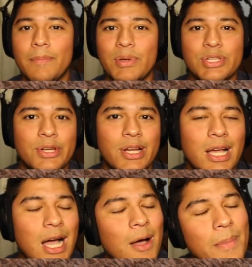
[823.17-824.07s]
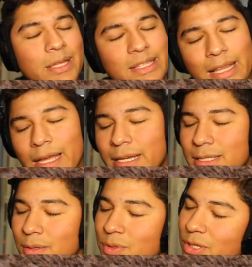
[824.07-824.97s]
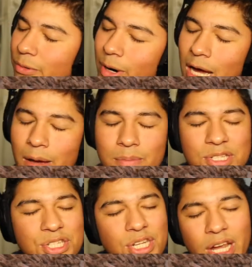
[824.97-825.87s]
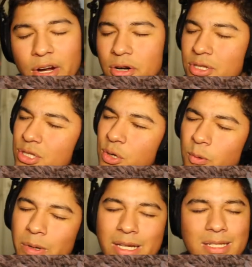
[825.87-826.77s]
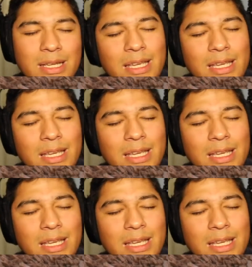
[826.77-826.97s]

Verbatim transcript: Be sure to comment, like, subscribe, share, tweet,